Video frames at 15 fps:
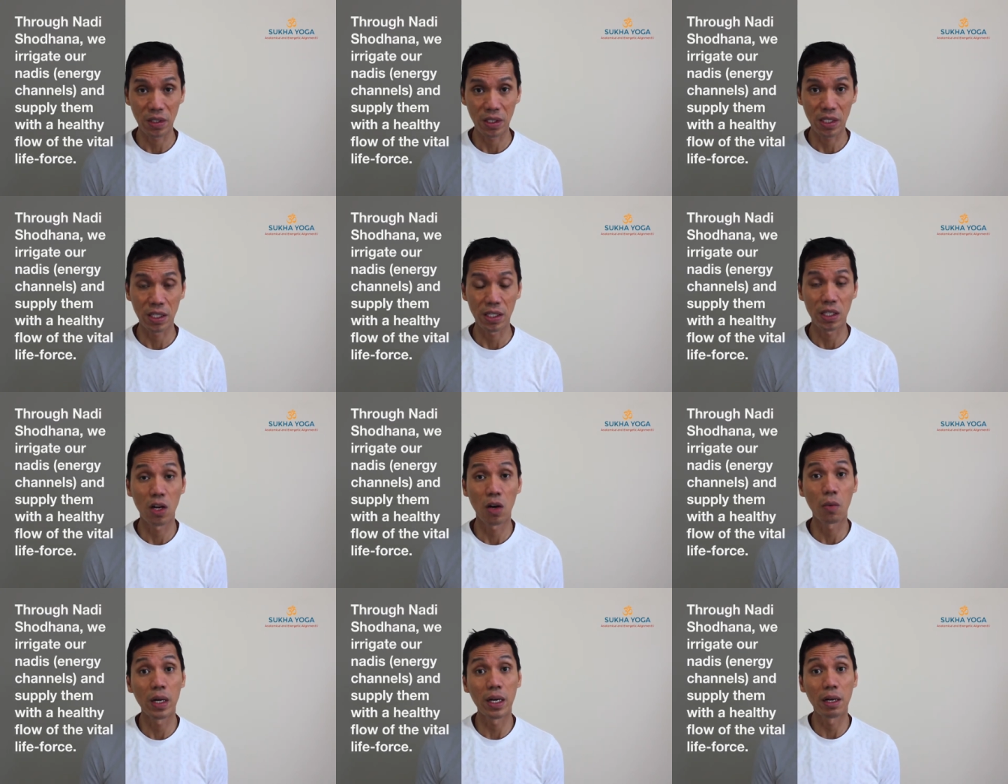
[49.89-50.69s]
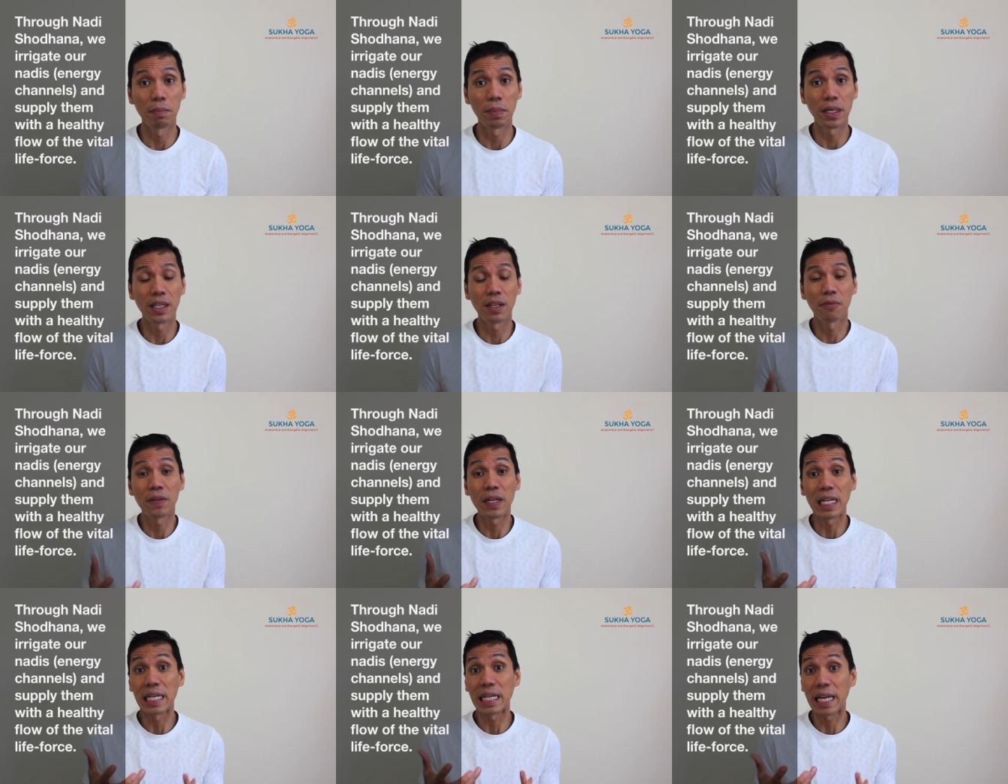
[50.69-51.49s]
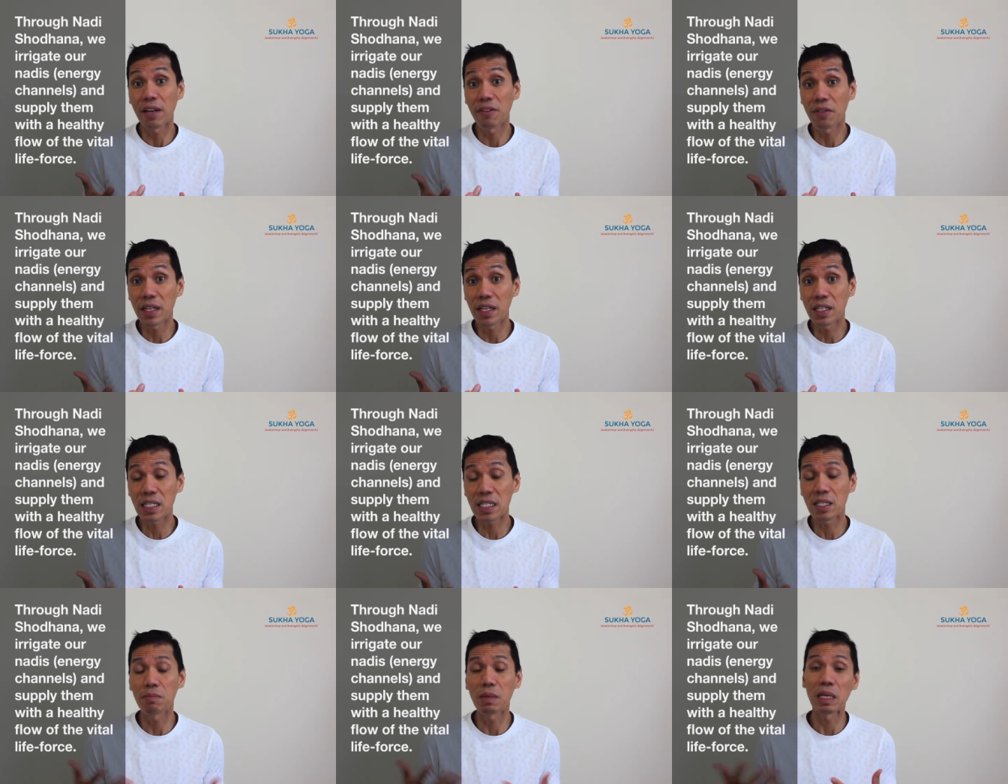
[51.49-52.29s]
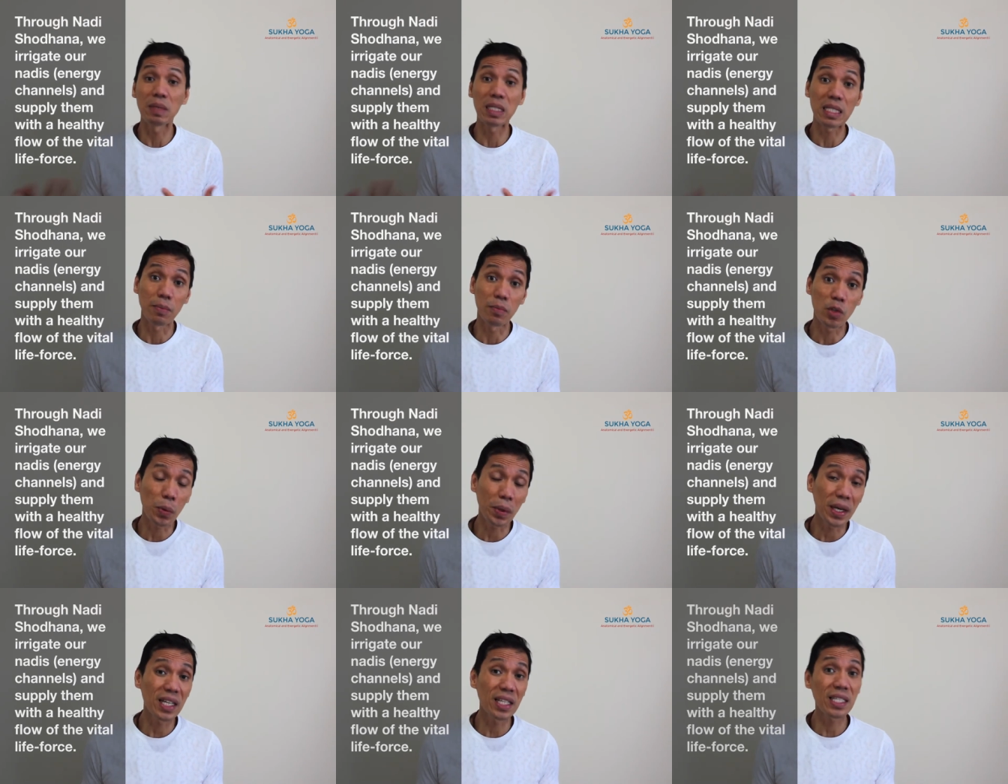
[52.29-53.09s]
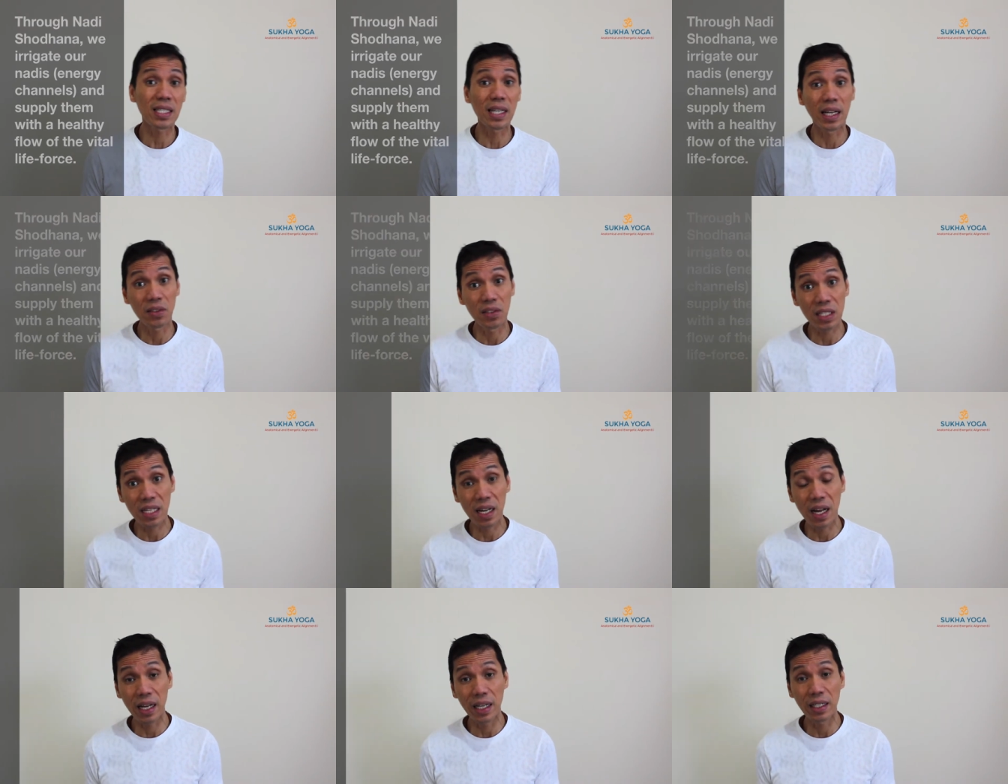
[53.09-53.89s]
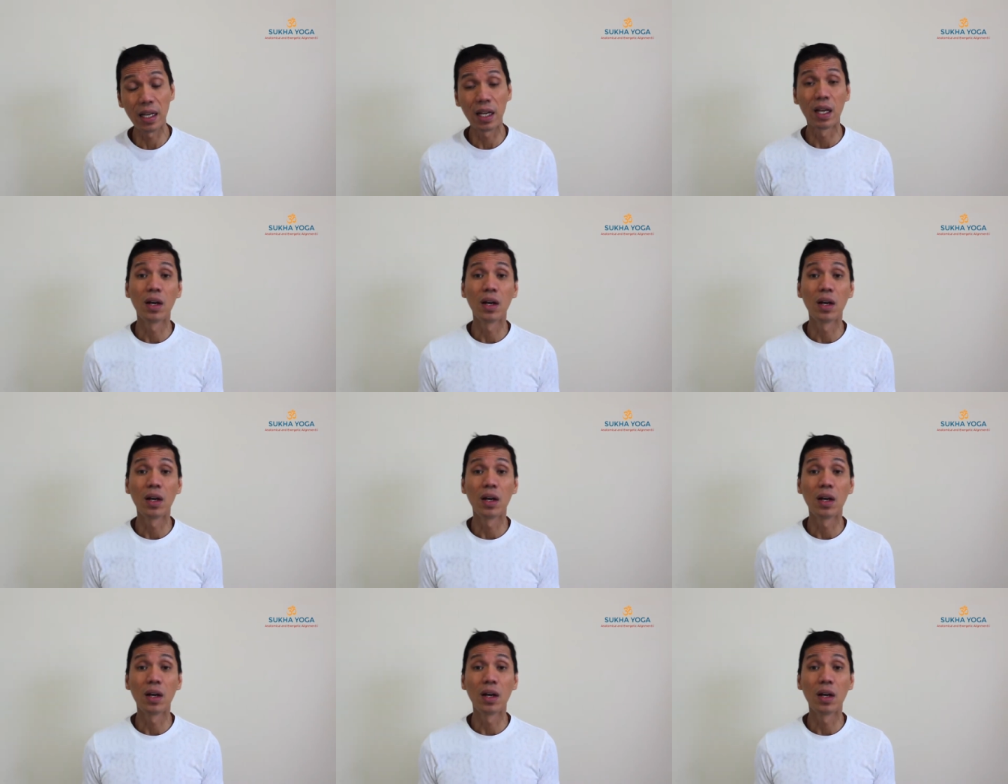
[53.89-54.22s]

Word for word: So you don't want to be feeling heaviness and maybe some twists side to side